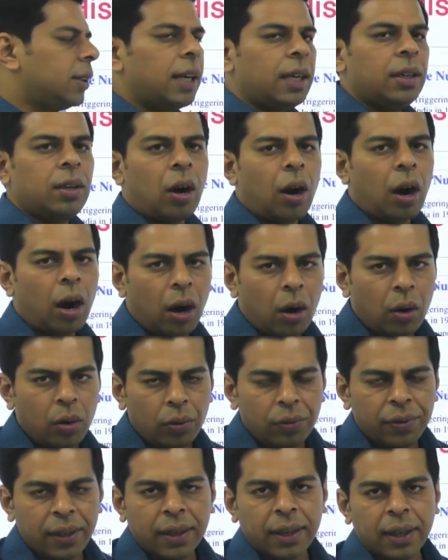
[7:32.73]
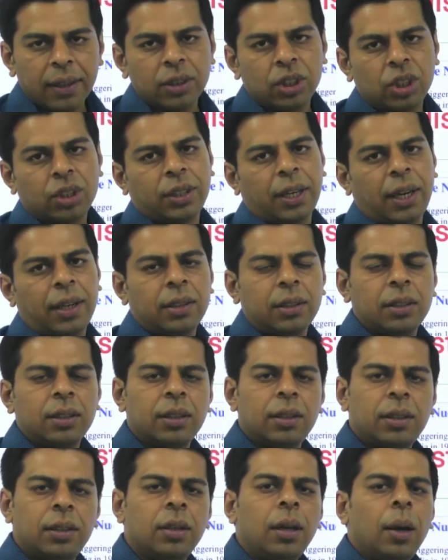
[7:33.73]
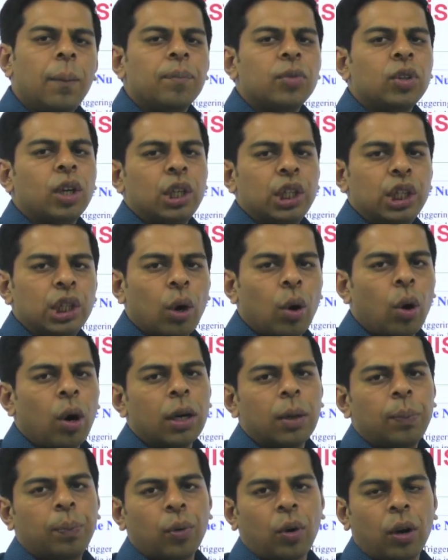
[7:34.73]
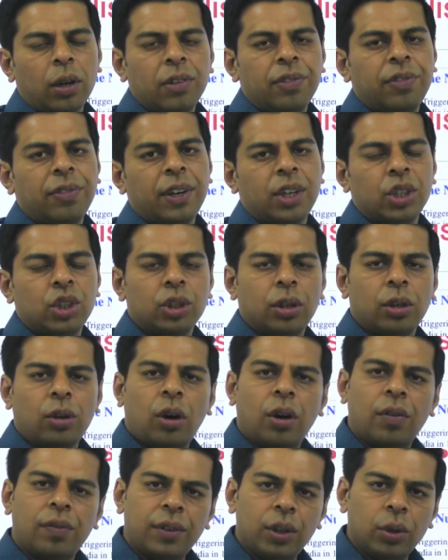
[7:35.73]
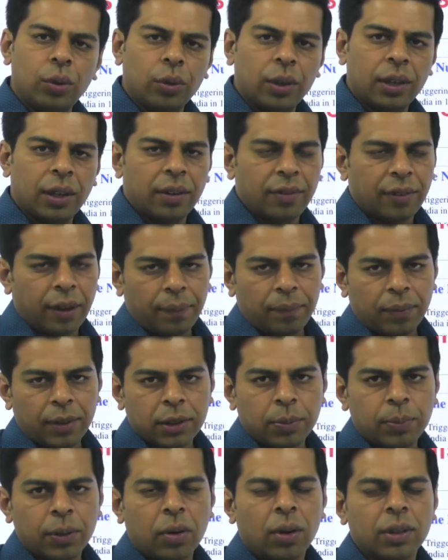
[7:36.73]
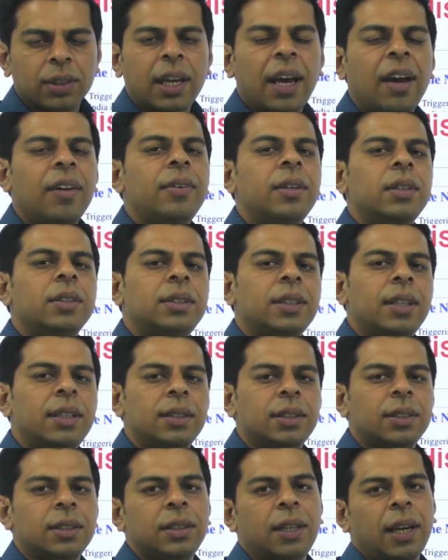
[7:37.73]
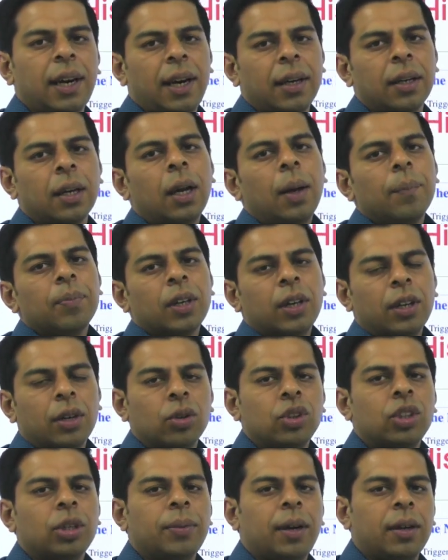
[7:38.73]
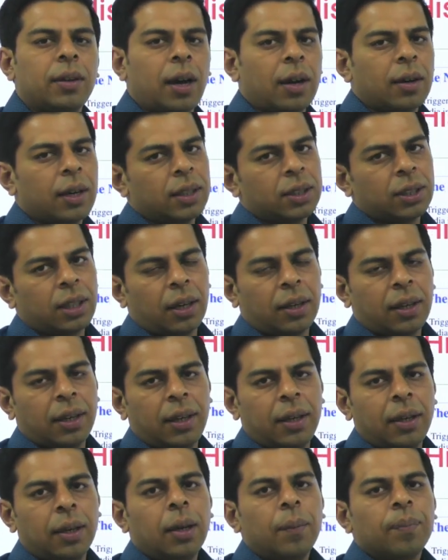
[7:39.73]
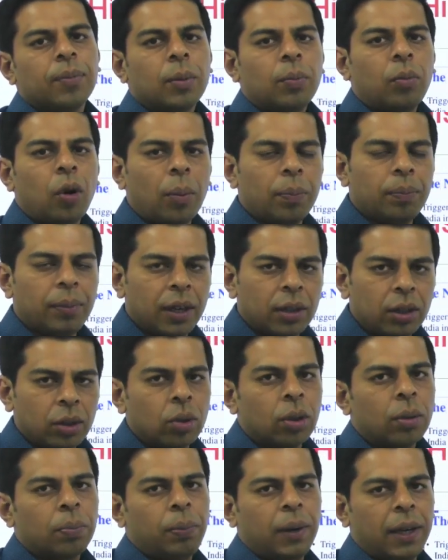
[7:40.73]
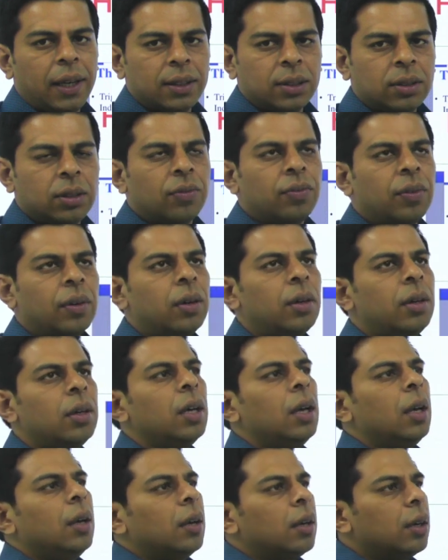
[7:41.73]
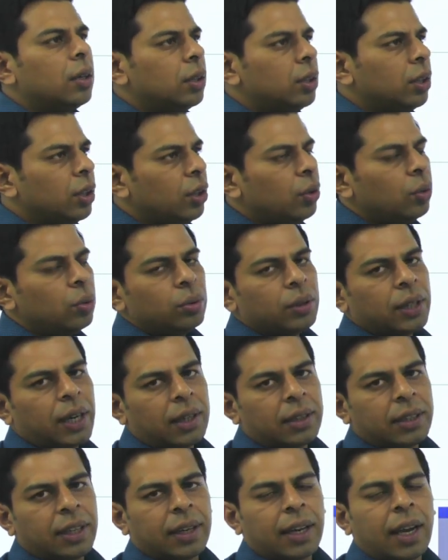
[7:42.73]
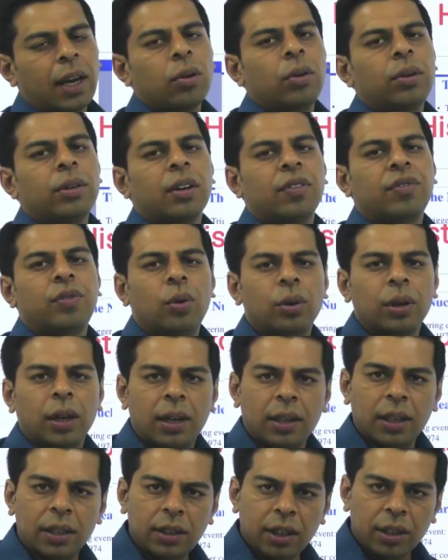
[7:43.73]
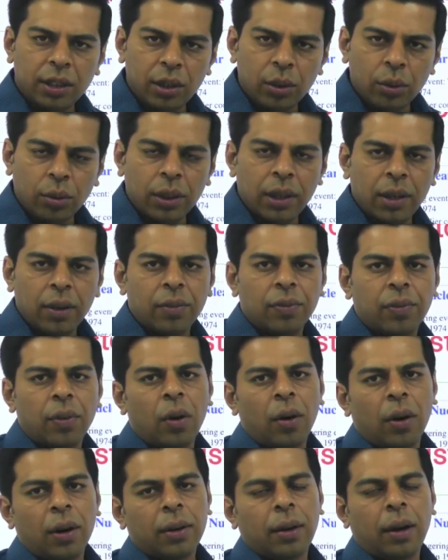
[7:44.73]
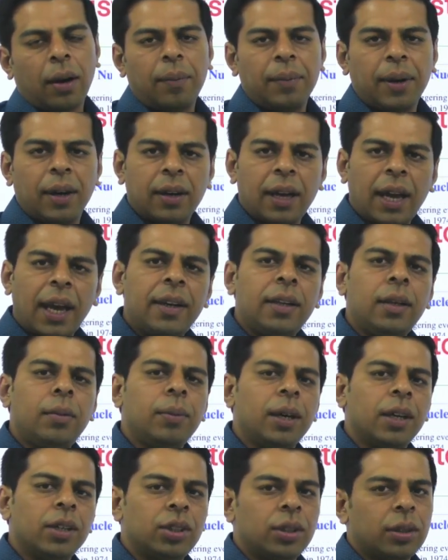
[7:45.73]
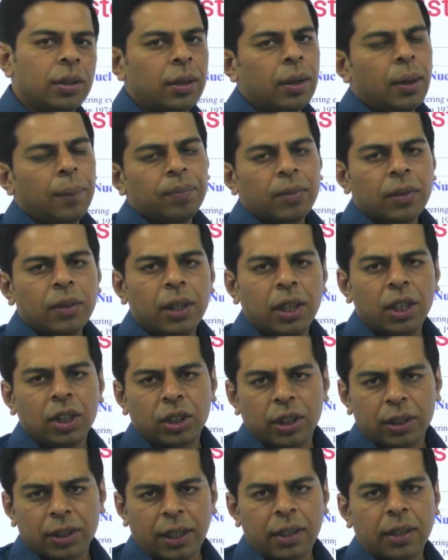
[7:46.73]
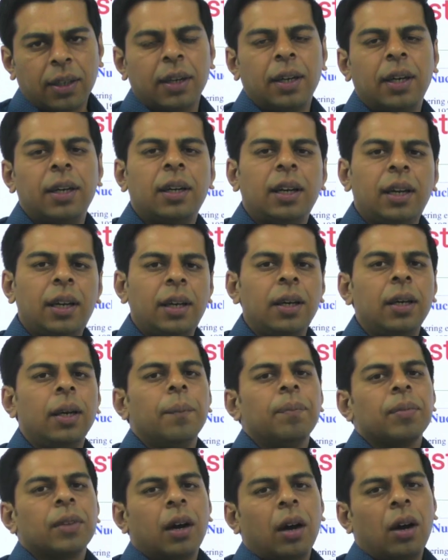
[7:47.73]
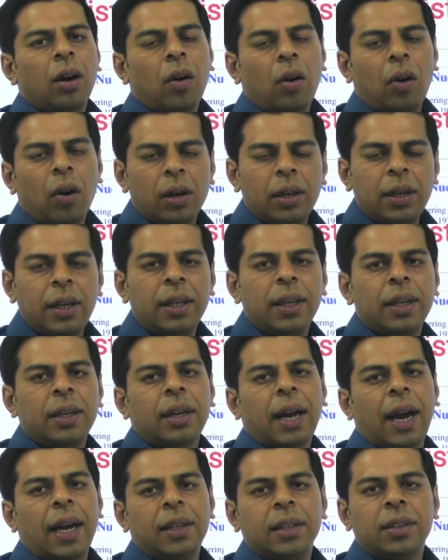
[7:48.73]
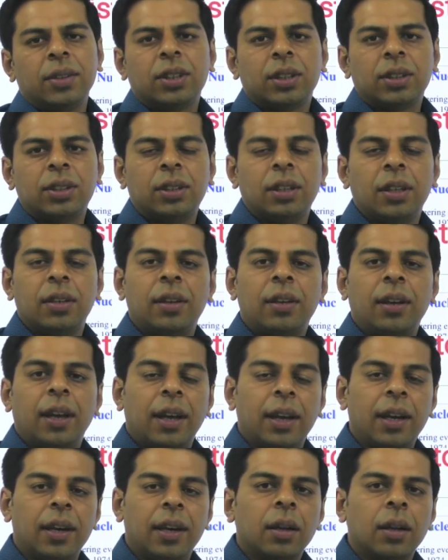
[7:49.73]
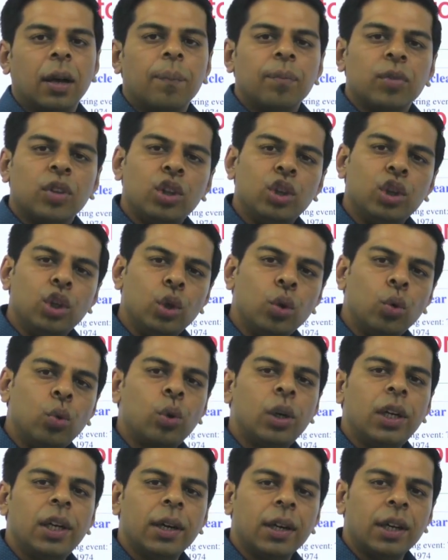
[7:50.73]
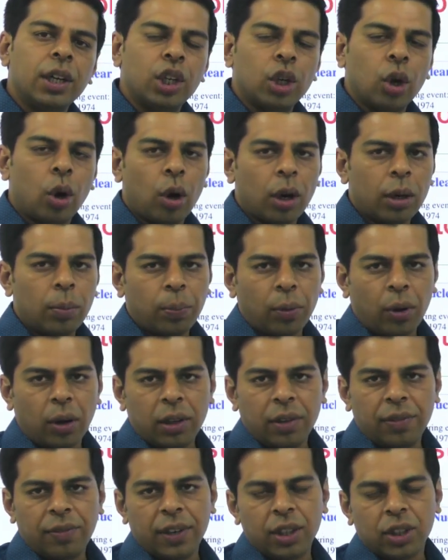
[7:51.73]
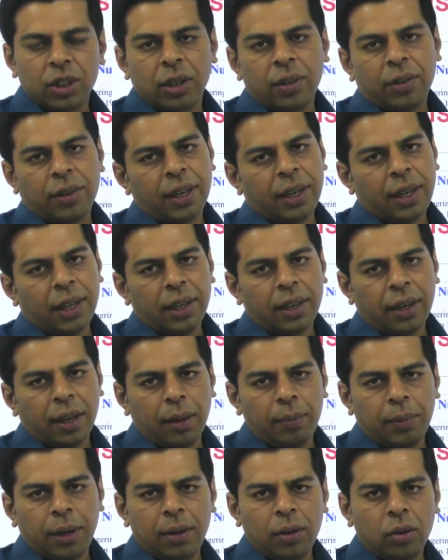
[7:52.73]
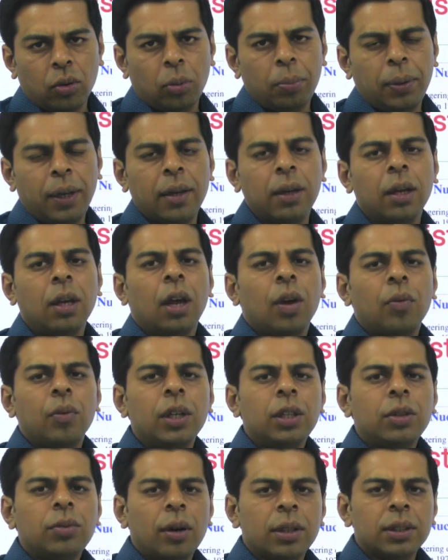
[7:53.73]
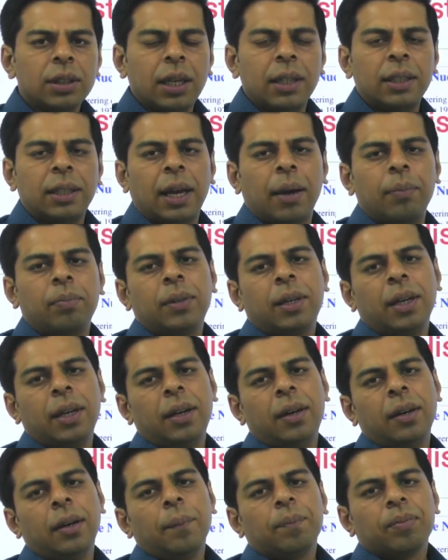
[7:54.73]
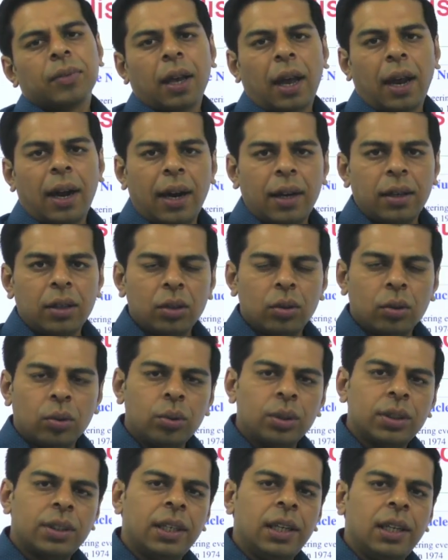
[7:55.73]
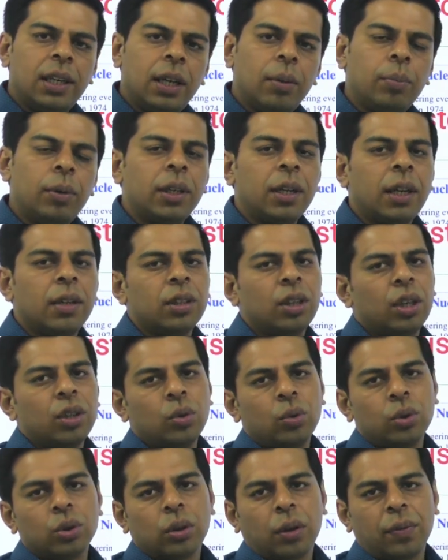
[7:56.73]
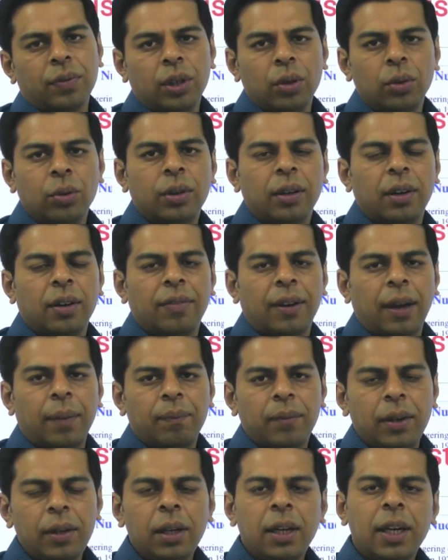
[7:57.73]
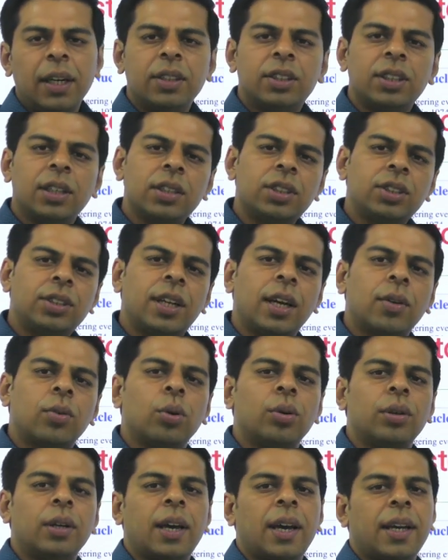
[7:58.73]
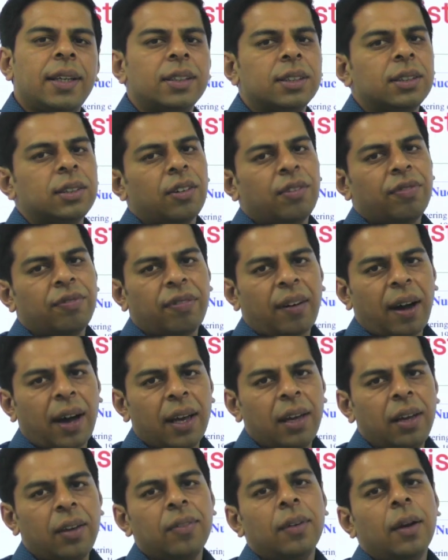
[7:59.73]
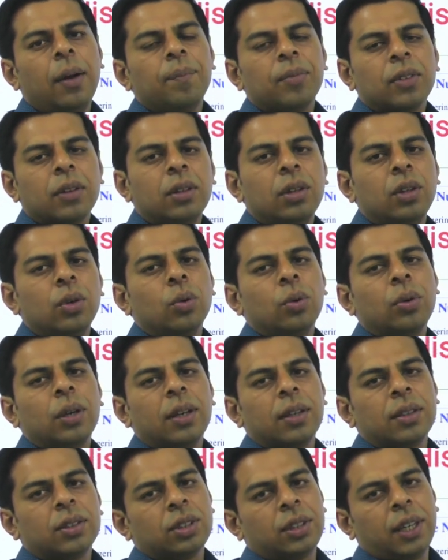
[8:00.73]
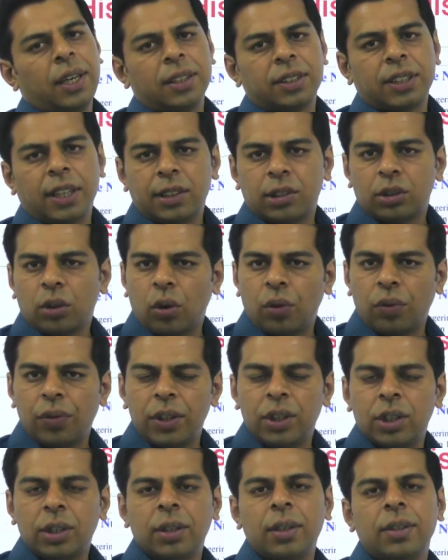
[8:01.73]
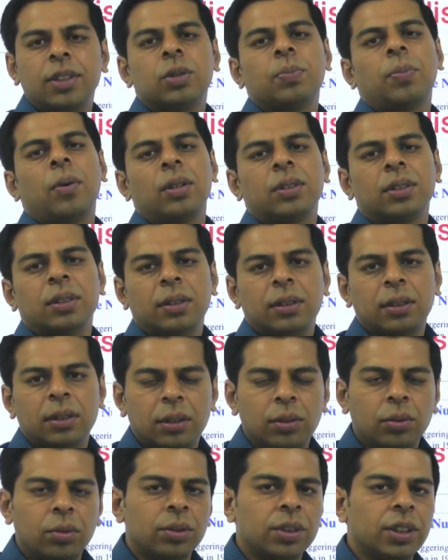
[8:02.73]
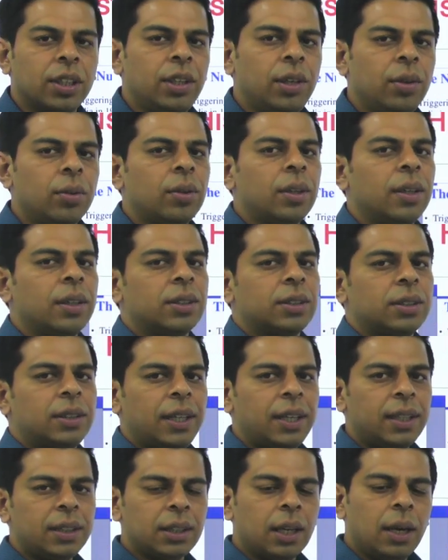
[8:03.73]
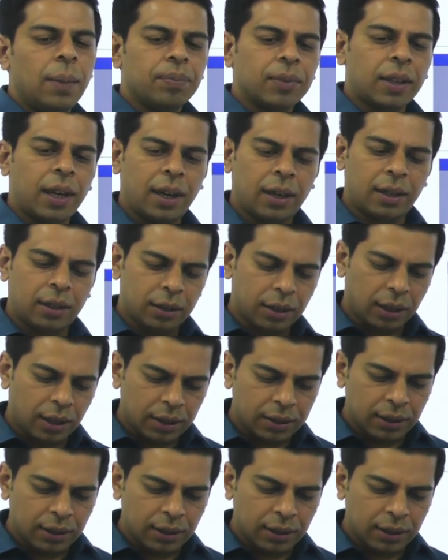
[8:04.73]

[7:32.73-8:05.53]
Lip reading: how we can strengthen the non-proliferation of nuclear weapons, because ever since that Hiroshima Nagasaki bombing took place, the world knew that they cannot afford another nuclear war among any major nations. And currently, already in 1968, nuclear non-proliferation treaty came into being, which was attempted at, you could say, limiting the use of nuclear weapon. It just recognized the 5 nuclear states as the official response, you could say, nuclear states, and the others